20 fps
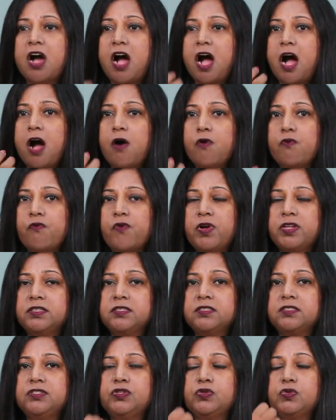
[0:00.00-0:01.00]
how
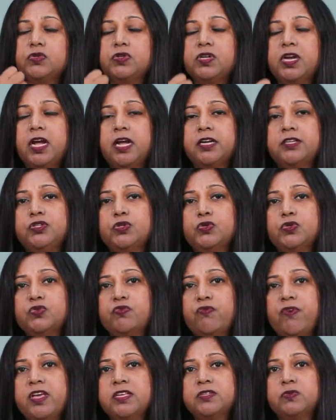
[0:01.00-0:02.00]
one you can
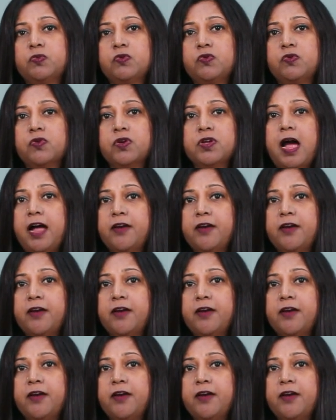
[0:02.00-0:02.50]
use Facebook,